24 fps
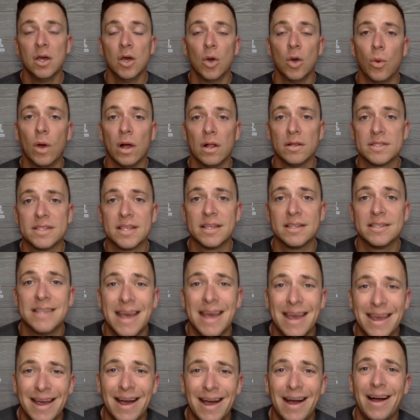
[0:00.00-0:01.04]
Well,
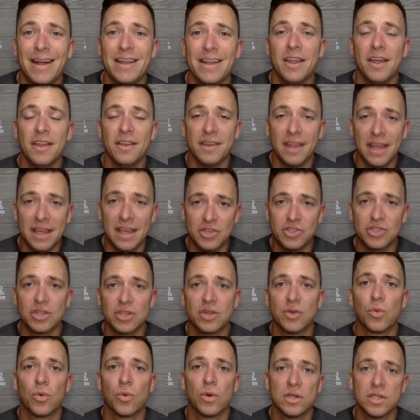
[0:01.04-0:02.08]
today on
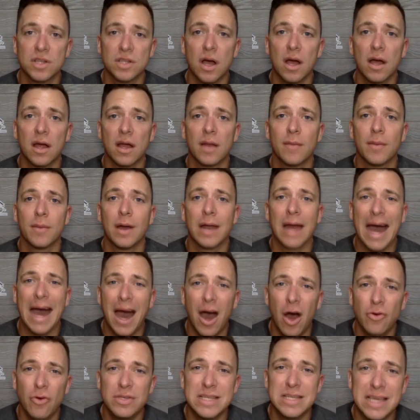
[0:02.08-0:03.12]
Nation, we're talking about
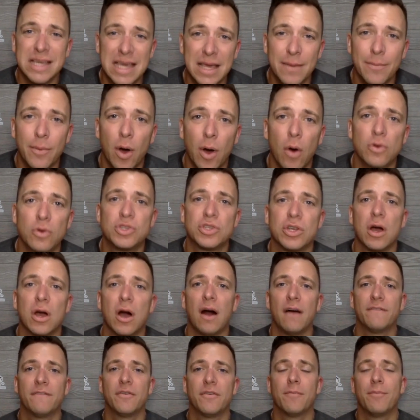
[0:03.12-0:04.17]
how to keep OSHA
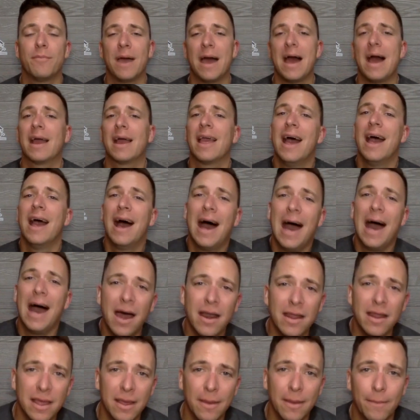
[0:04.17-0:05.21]
off your back,
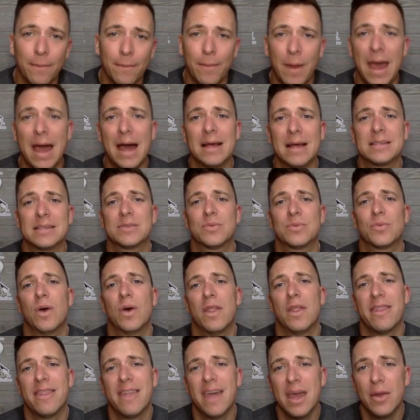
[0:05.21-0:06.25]
how to get past
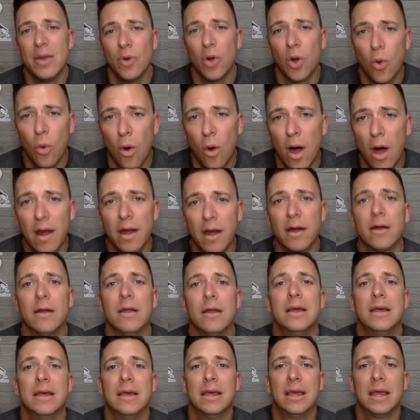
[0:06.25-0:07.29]
what they require,
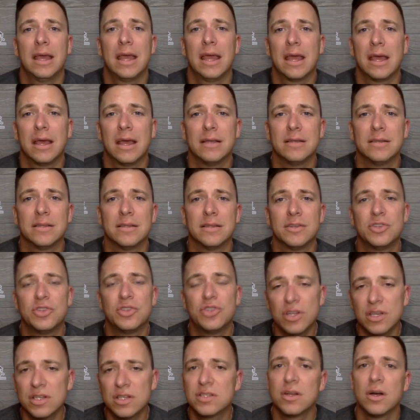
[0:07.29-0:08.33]
and
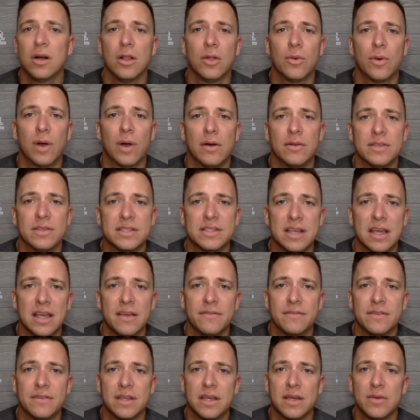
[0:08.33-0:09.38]
just all around
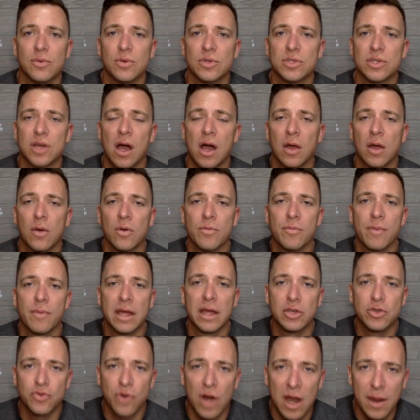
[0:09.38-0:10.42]
safety. We're talking with
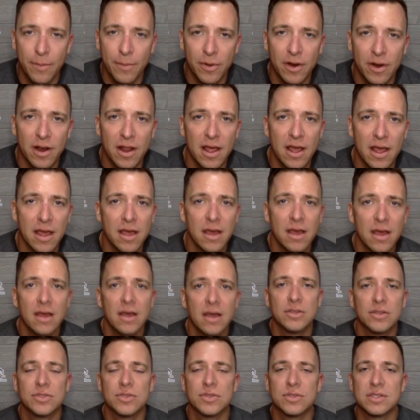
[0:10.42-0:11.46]
Mike Draper today,
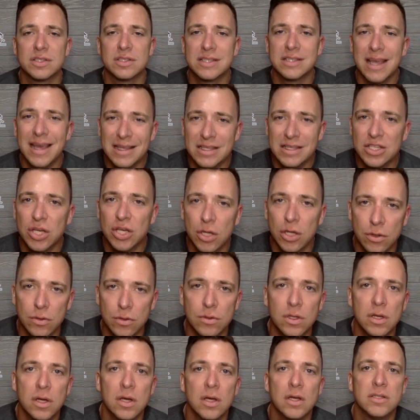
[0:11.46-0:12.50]
so stay
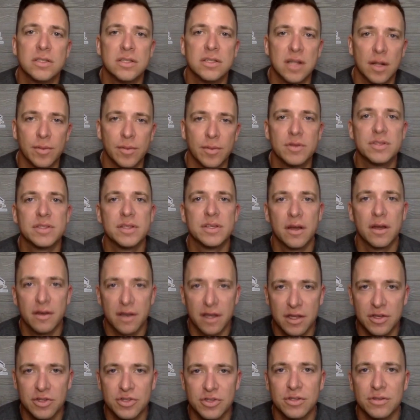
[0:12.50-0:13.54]
tuned to WCR
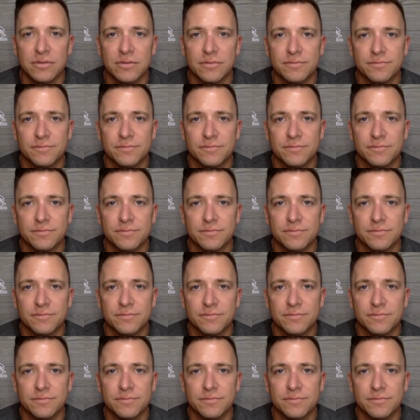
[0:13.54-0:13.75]
Nation.